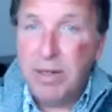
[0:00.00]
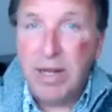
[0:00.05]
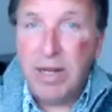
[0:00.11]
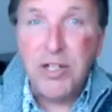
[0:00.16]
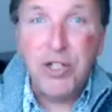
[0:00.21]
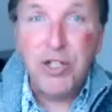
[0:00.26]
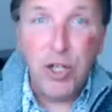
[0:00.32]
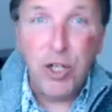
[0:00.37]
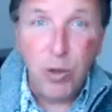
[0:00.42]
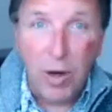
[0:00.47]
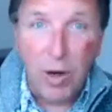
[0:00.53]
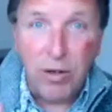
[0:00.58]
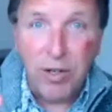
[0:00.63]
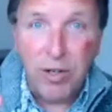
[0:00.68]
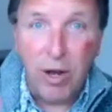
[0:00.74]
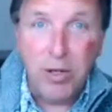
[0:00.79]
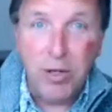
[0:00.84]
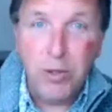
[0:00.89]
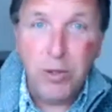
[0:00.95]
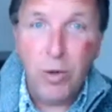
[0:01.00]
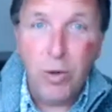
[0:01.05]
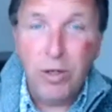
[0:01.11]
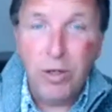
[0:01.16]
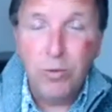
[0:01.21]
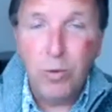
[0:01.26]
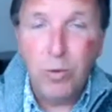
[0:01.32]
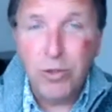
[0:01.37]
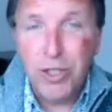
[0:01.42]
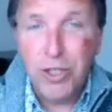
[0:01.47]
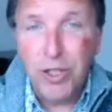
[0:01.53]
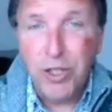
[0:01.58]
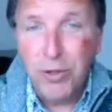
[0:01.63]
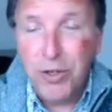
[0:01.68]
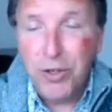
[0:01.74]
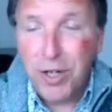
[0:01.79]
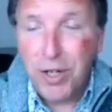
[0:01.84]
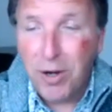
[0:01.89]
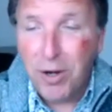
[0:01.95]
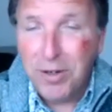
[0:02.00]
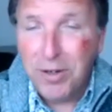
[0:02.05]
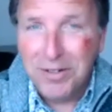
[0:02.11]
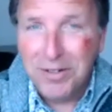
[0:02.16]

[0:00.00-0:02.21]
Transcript: as you well know, in the World War Two, you know.